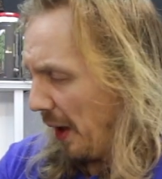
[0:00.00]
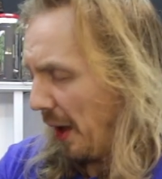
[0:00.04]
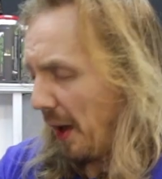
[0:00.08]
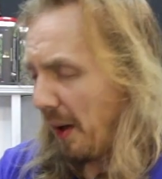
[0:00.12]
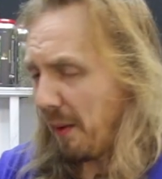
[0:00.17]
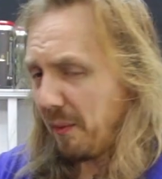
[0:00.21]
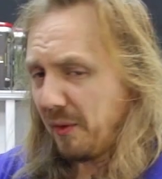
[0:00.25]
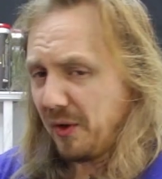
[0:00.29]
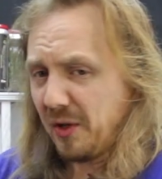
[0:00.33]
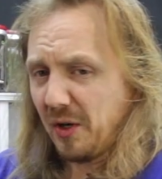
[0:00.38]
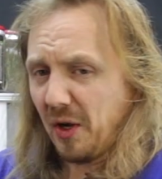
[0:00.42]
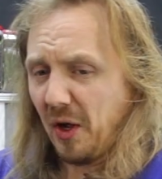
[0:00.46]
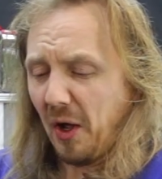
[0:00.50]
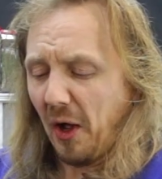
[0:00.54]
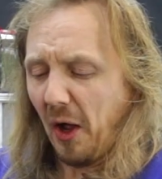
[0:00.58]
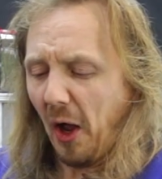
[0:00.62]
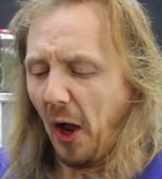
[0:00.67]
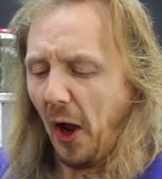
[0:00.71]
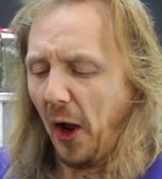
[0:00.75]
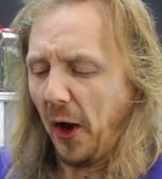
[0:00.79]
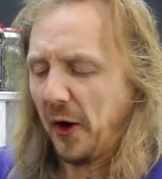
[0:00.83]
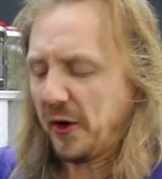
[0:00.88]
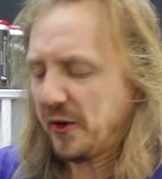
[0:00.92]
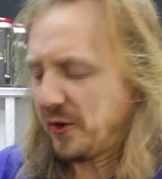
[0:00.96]
Up
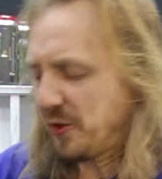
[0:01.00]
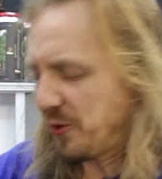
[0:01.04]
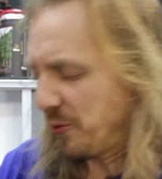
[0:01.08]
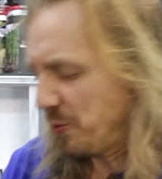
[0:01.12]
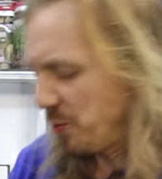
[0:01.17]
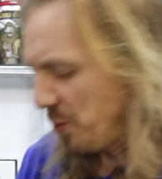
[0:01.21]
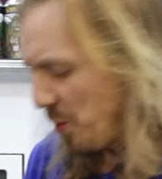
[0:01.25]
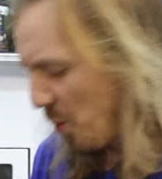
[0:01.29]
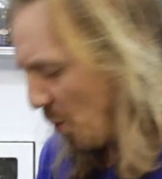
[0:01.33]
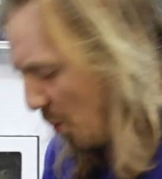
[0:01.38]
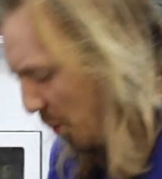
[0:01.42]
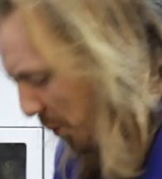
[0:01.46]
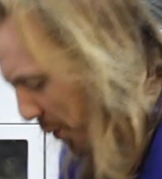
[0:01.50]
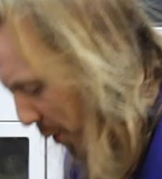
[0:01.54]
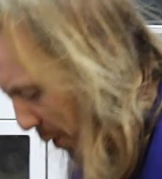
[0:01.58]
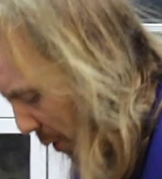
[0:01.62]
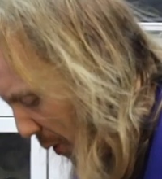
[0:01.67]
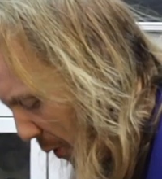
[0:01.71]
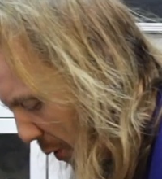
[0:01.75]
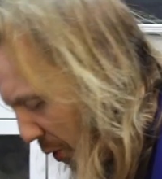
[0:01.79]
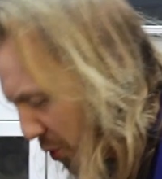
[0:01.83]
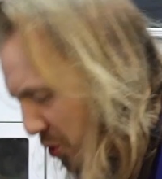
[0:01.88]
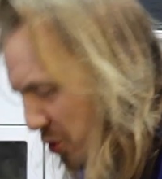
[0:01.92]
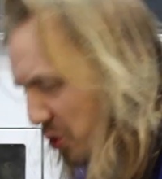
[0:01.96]
chucks.
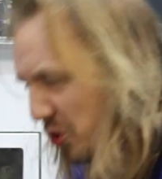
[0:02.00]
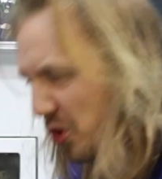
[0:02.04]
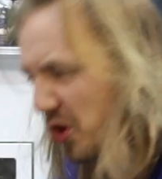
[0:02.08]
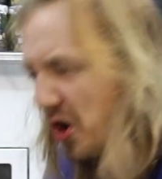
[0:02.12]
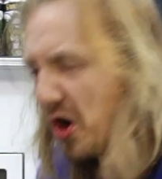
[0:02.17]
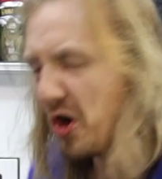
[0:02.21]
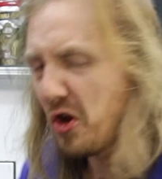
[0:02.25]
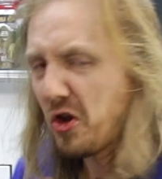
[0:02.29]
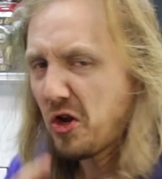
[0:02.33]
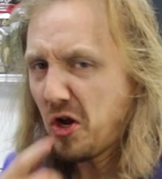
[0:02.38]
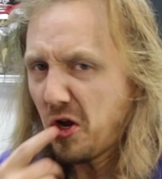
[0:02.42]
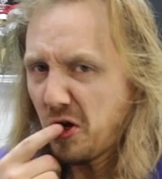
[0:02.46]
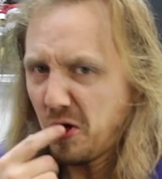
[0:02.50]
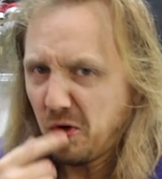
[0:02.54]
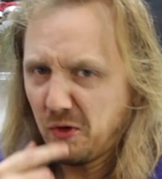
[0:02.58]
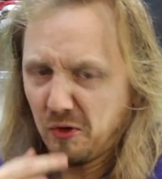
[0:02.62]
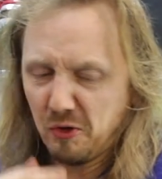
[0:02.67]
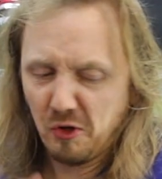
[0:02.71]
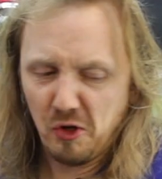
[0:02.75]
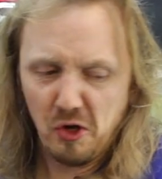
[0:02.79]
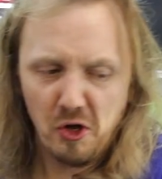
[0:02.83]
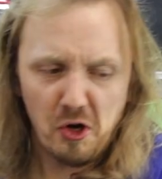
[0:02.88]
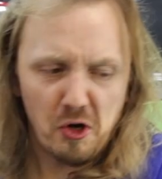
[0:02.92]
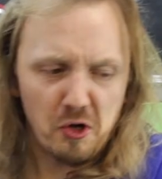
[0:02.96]
Oh, gotcha.
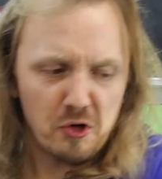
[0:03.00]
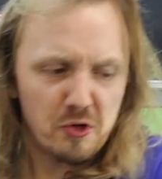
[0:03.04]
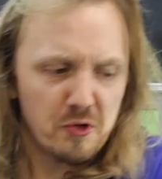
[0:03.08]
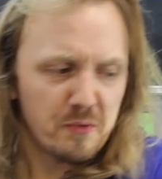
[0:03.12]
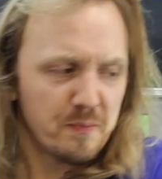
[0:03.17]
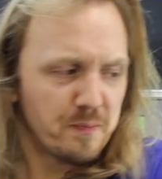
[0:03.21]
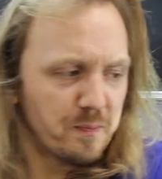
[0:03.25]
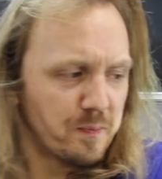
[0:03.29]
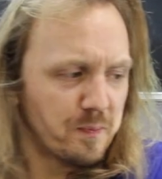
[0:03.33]
Linkers.